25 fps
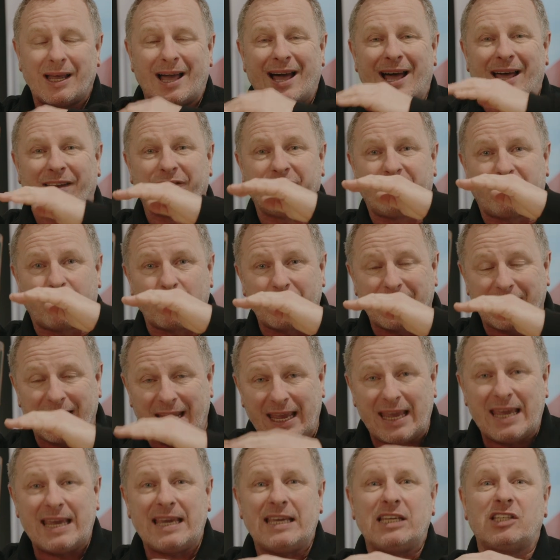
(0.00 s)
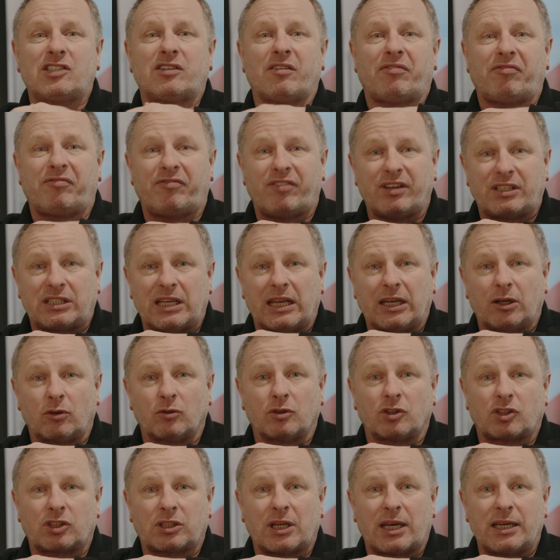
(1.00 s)
and for the ease of fitting
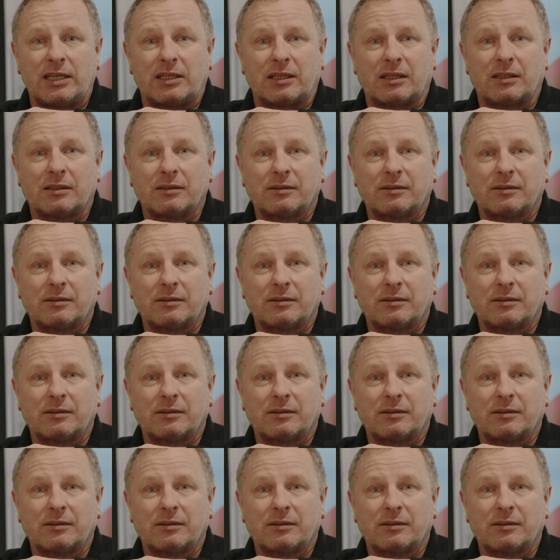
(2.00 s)
on site.